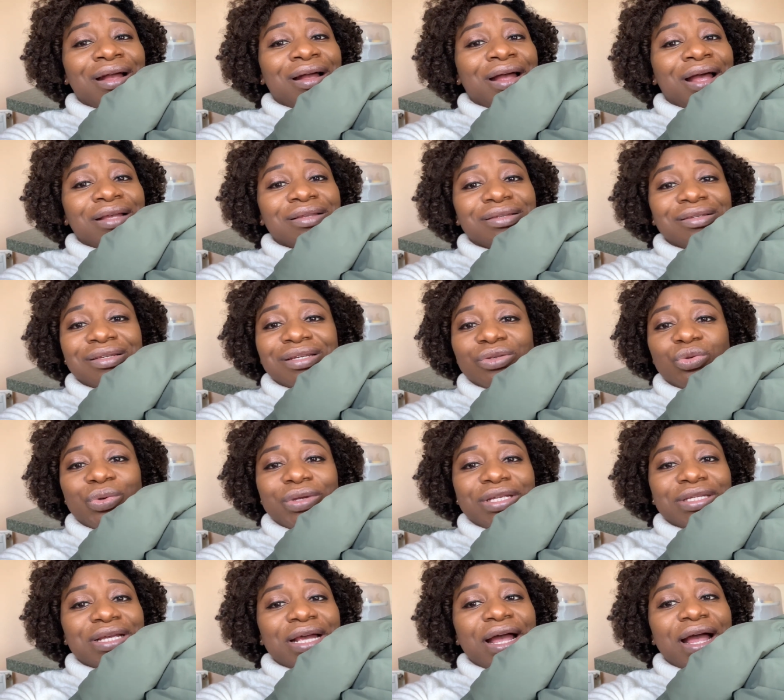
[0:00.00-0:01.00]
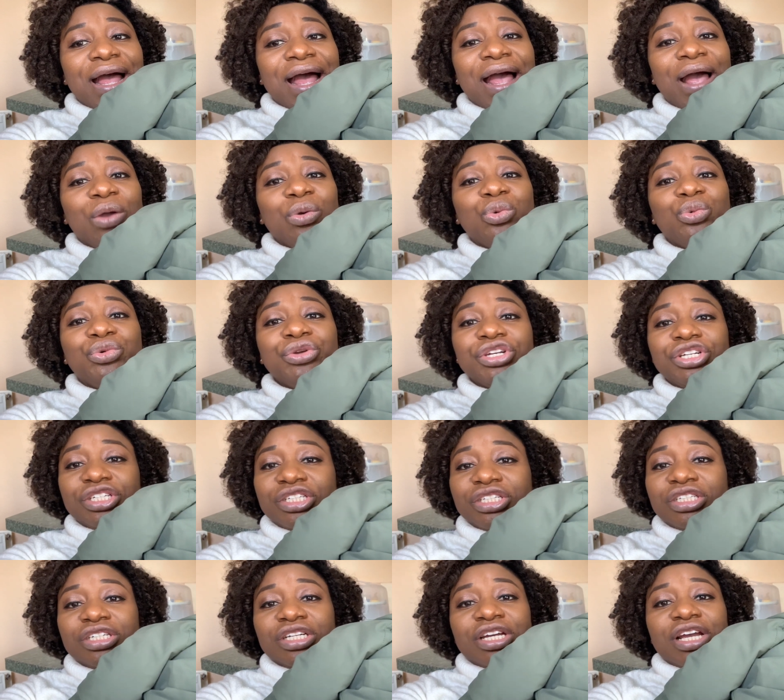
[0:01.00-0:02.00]
As in this winter, I
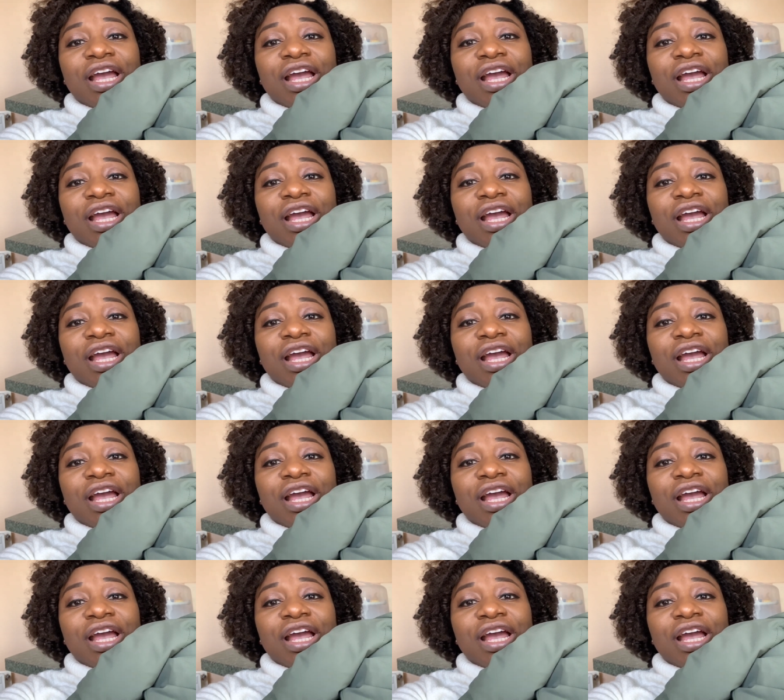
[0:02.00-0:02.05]
wish